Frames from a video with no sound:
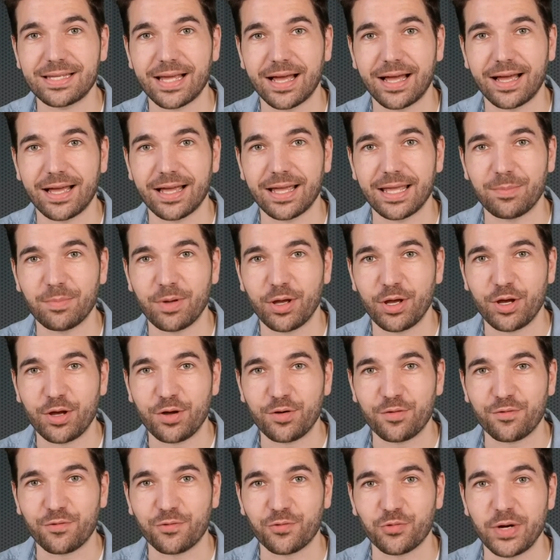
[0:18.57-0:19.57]
time
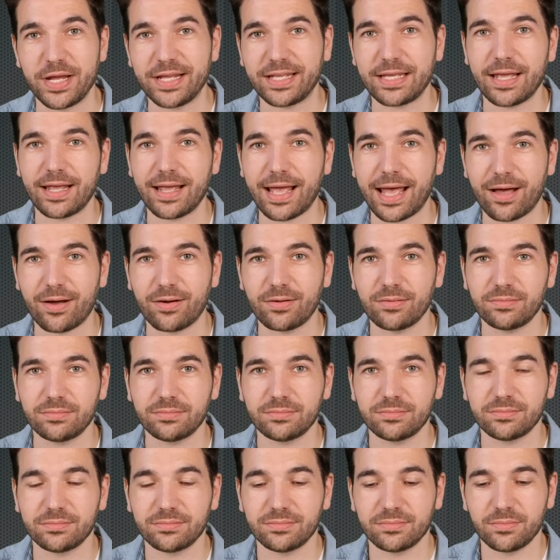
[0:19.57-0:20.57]
freaking out